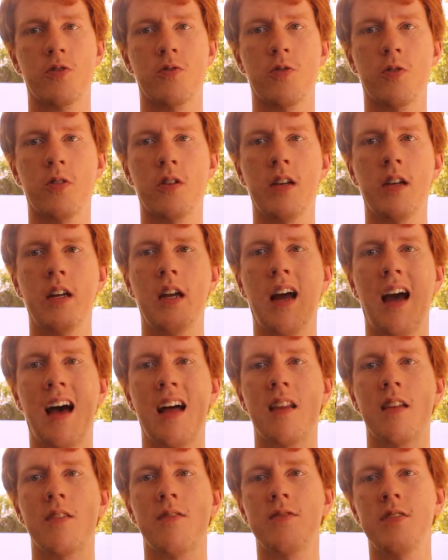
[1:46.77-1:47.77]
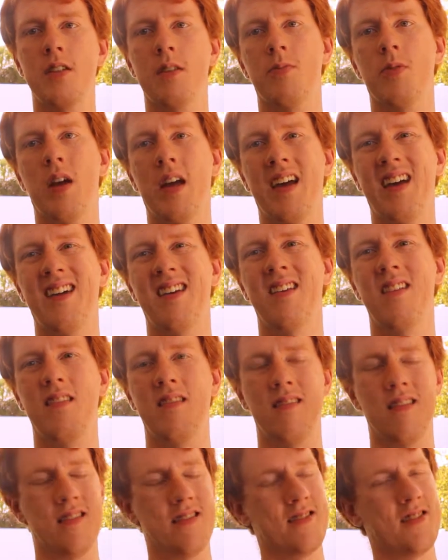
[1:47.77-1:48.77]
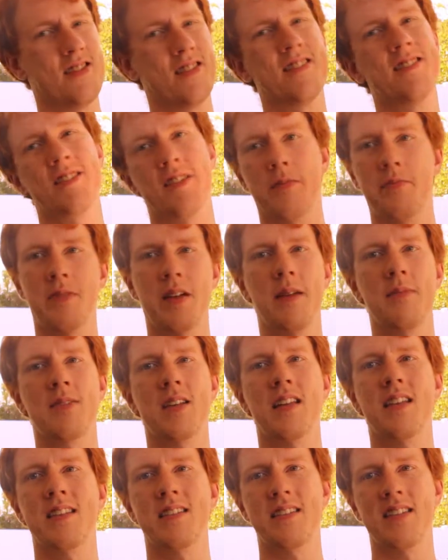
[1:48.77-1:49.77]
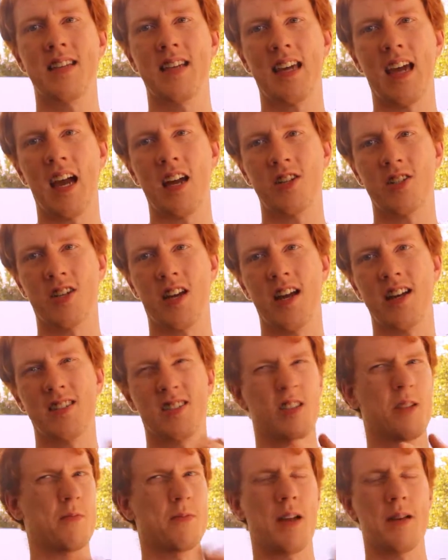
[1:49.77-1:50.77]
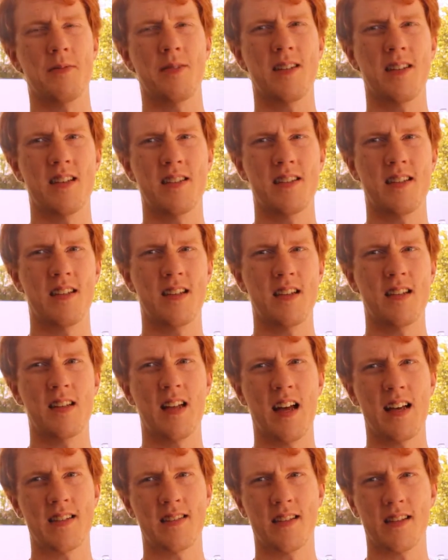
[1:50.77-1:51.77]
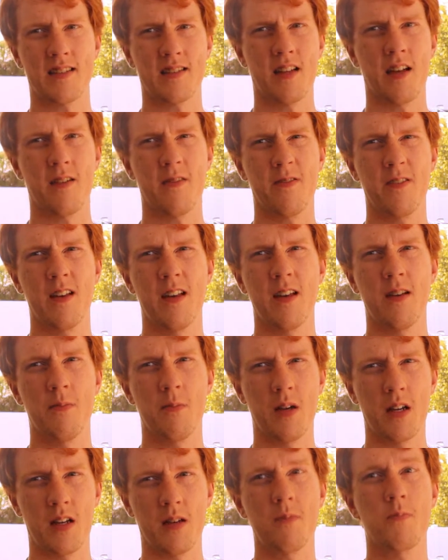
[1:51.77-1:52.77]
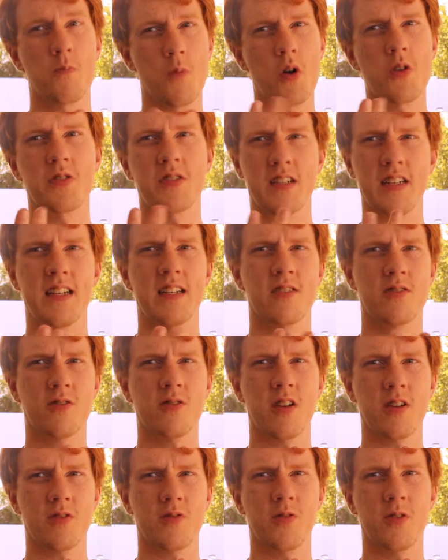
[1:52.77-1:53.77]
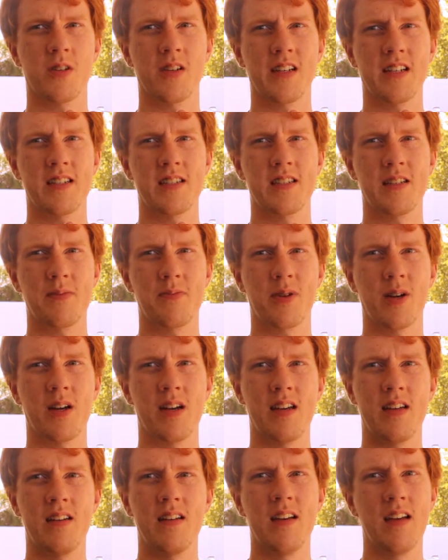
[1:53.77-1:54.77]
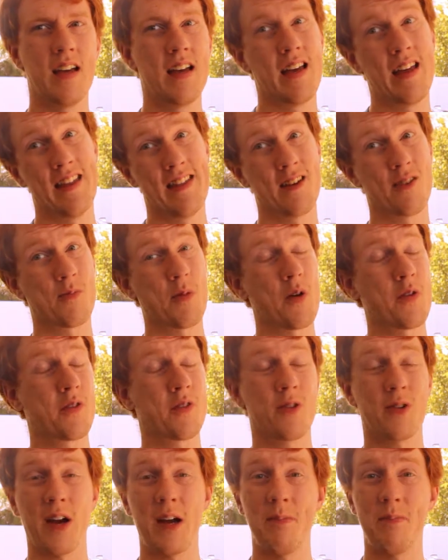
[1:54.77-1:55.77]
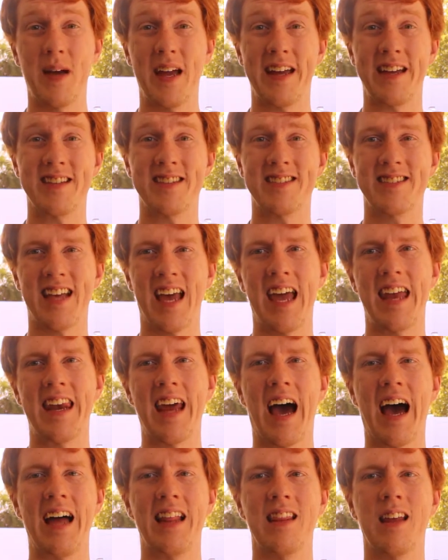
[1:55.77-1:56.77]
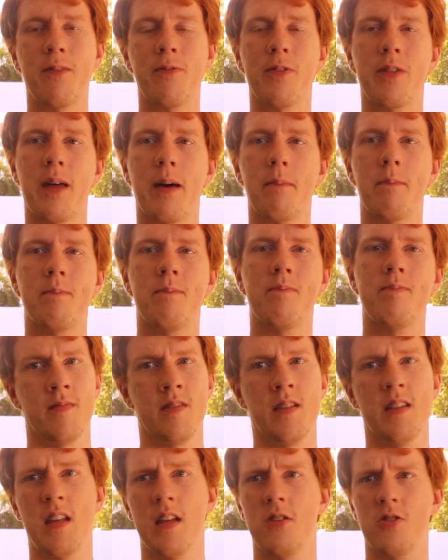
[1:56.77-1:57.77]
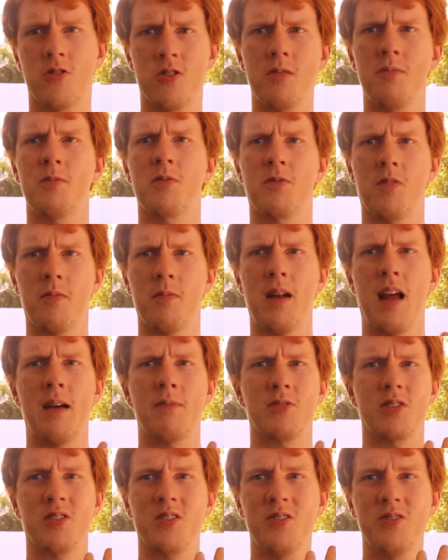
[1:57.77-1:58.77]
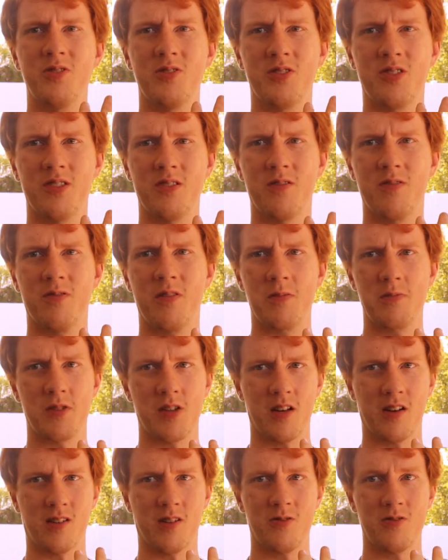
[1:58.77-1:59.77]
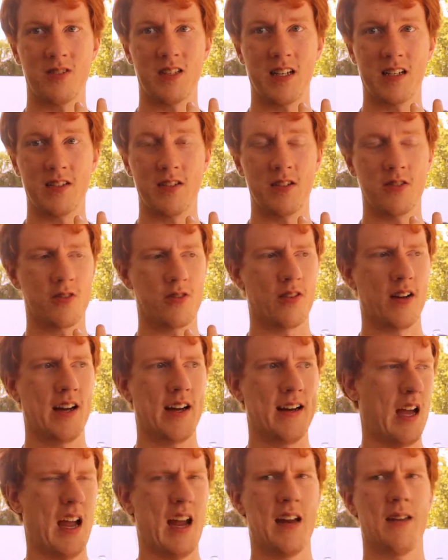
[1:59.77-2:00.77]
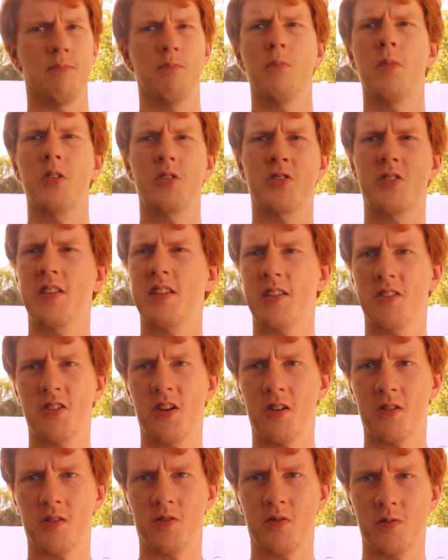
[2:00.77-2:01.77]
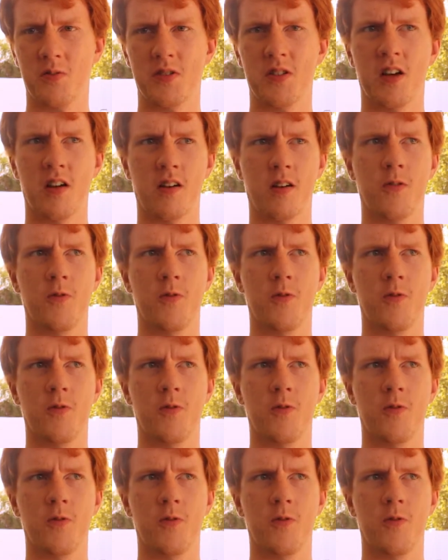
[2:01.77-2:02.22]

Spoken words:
40, I love Zebrahead, sometimes I listen to Cash Cash, sometimes I listen to the classic stuff, but mostly it's Crush 40 and Zebrahead. They're both great bands, and I love them. And then Dreams from an Absolution from Sonic 06 is great, and most of the songs from Sonic